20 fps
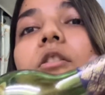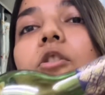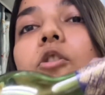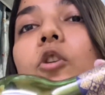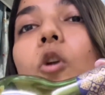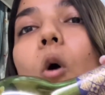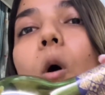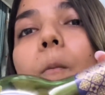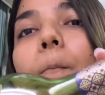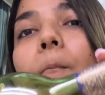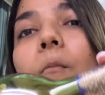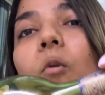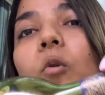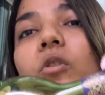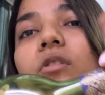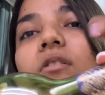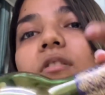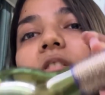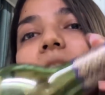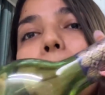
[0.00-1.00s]

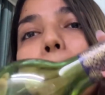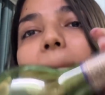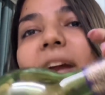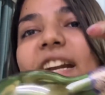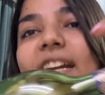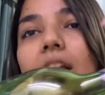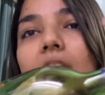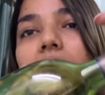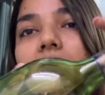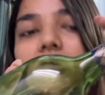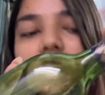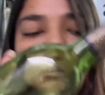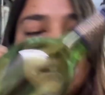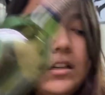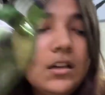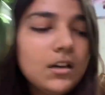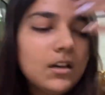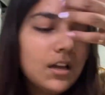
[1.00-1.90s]
topmost metal thing,